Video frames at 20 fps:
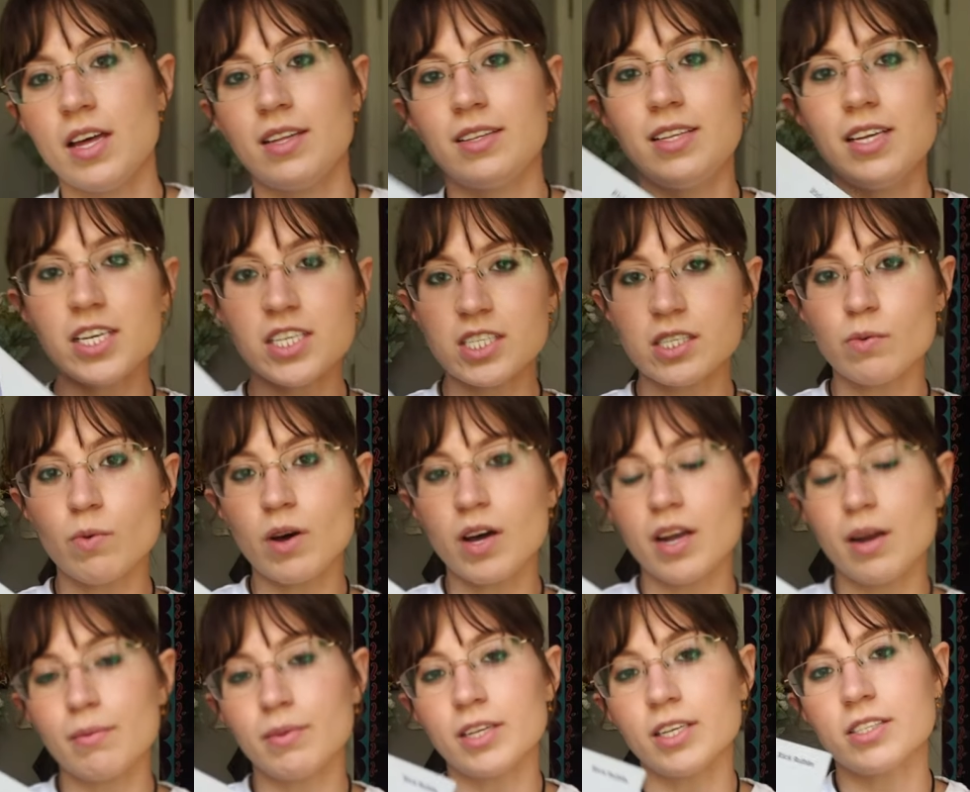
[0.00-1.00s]
This one
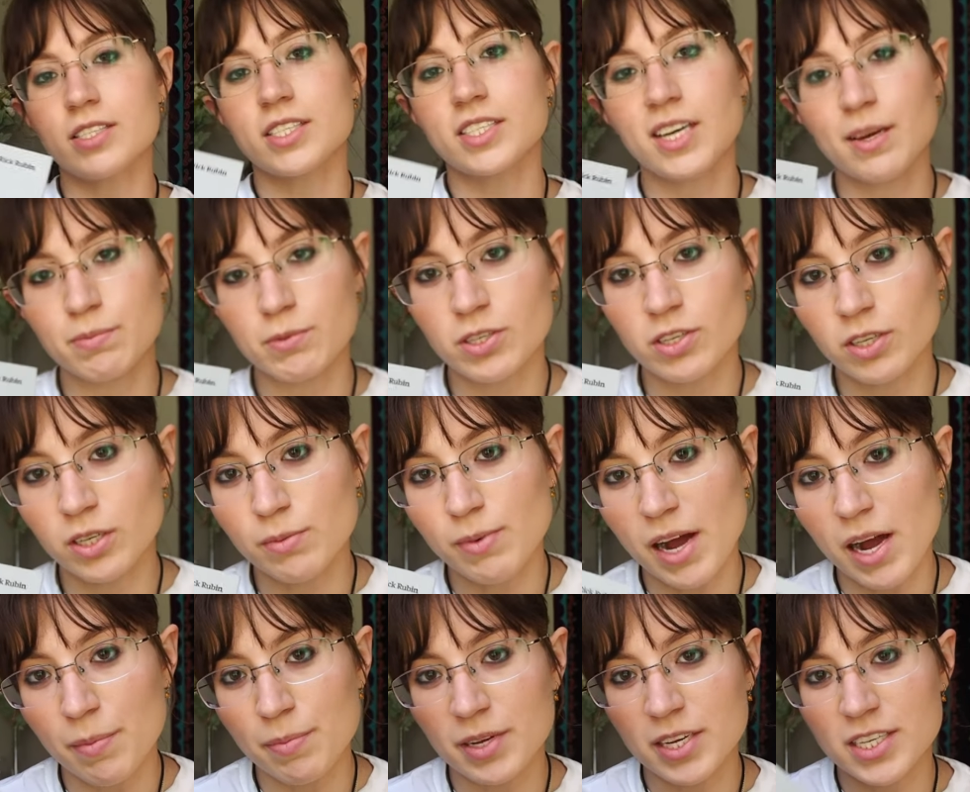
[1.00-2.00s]
I'm a little skeptical
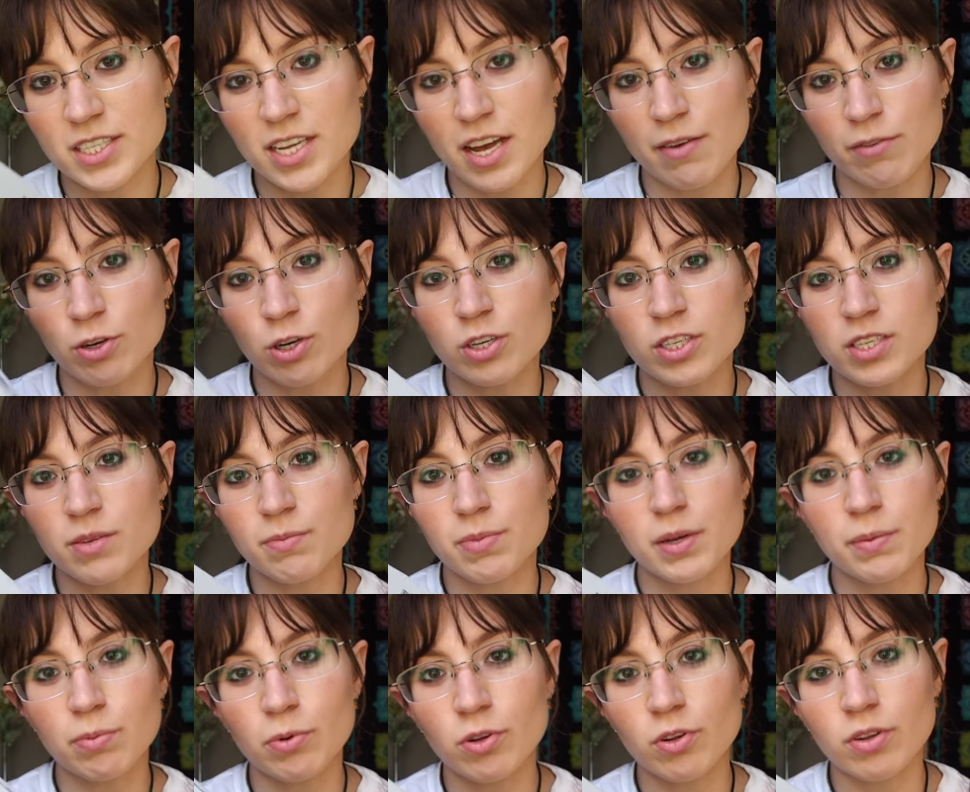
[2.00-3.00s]
about because I've heard some
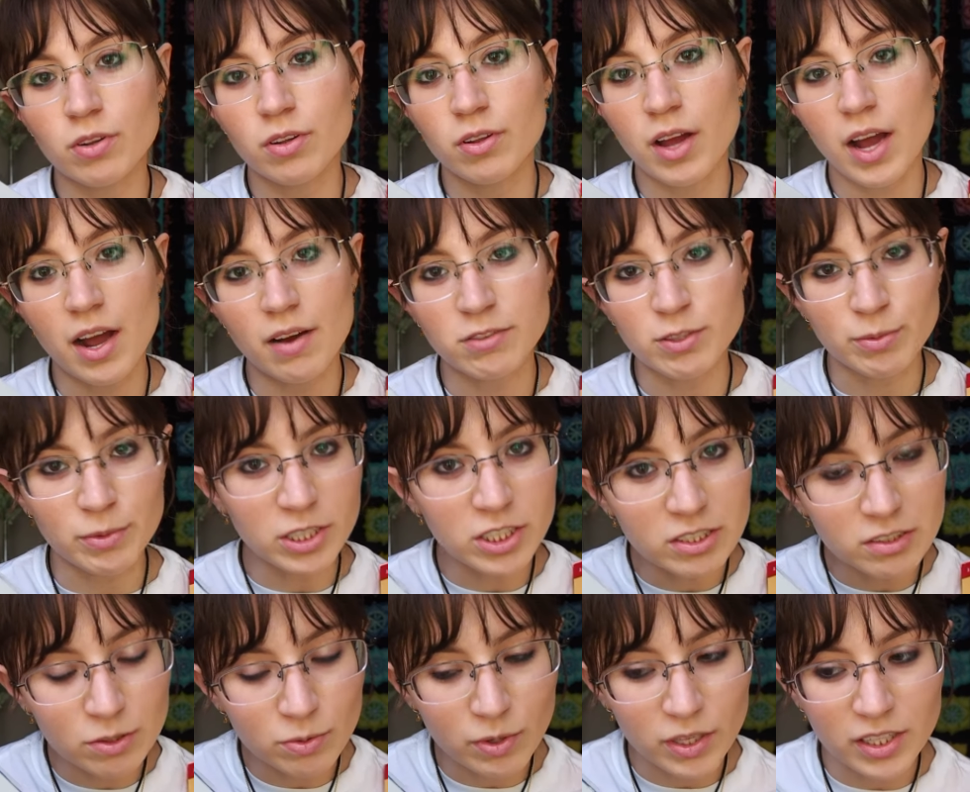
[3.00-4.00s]
people have some
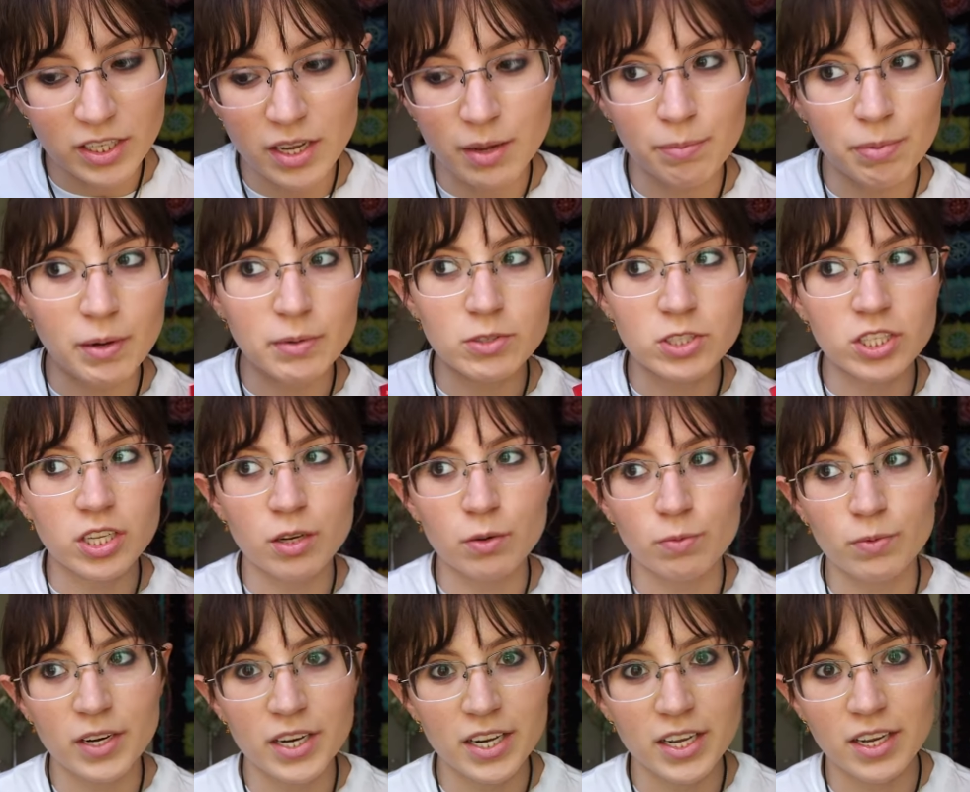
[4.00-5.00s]
issues with it, but I'm just going to
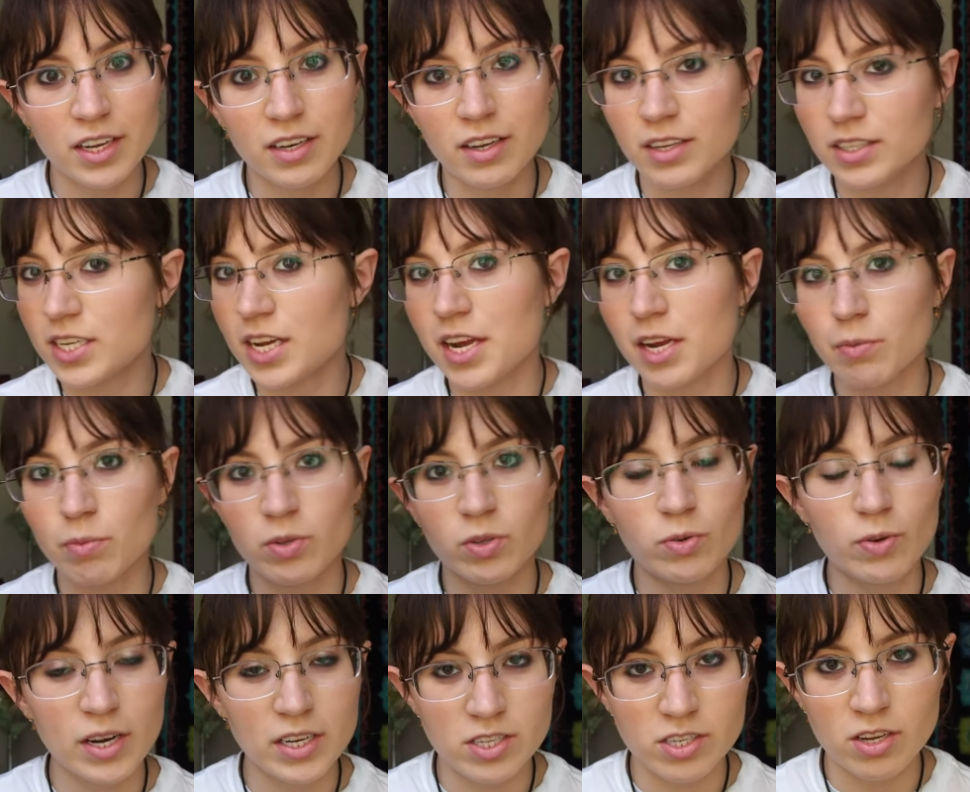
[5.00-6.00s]
read it and take it with a
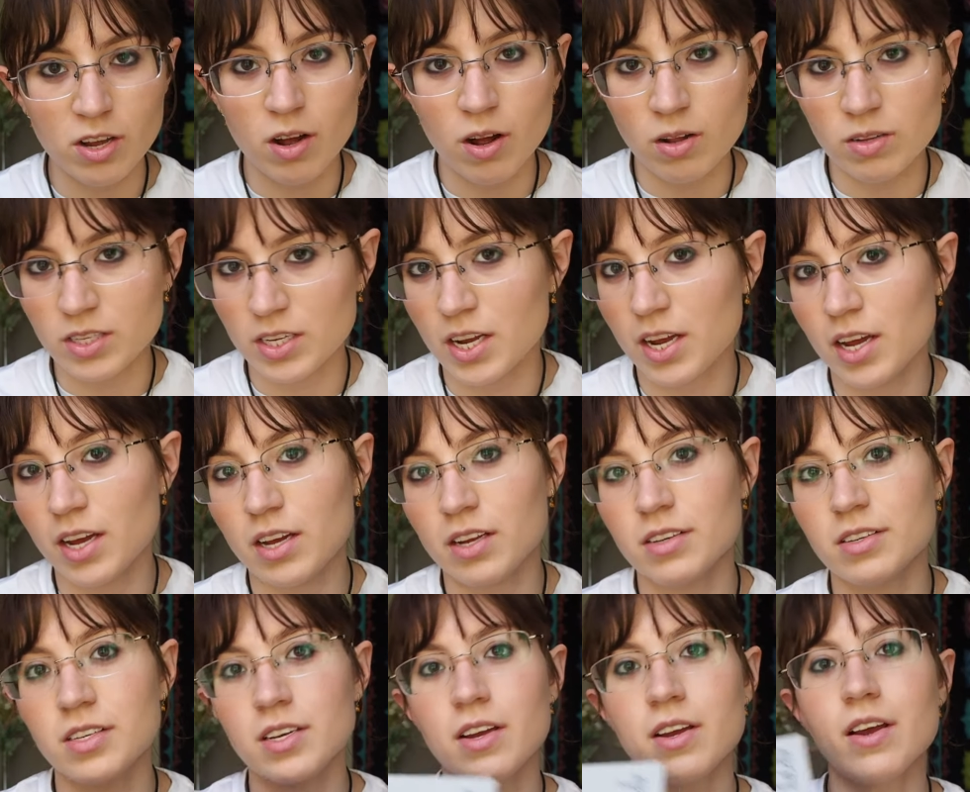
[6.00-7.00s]
grain of salt
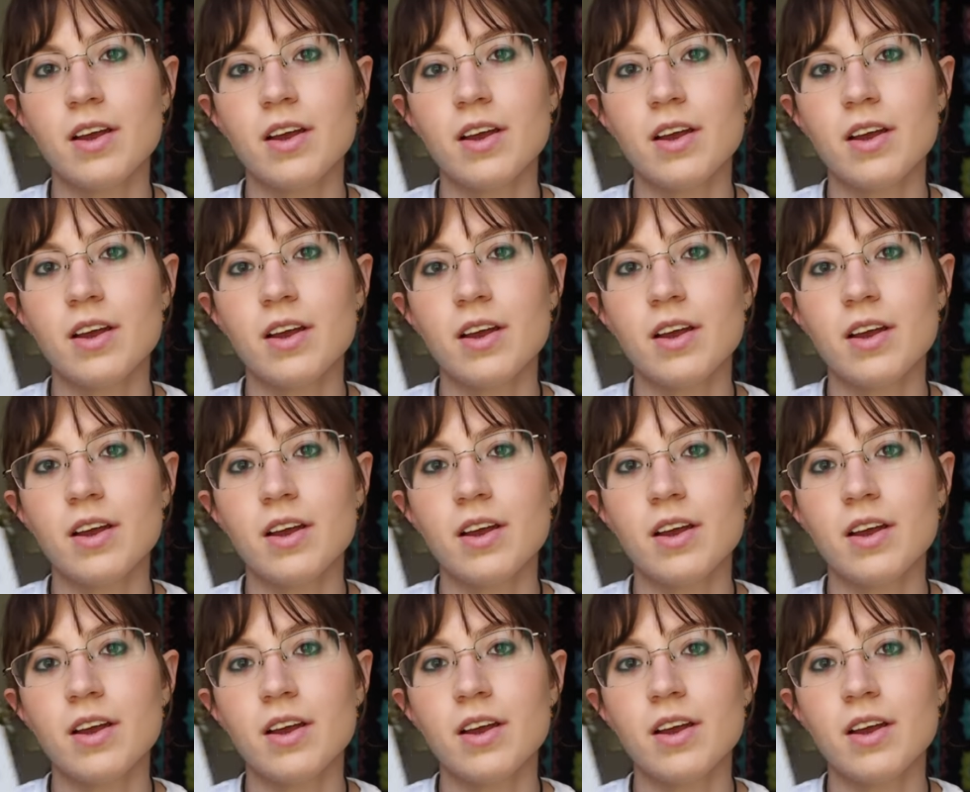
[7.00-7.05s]
and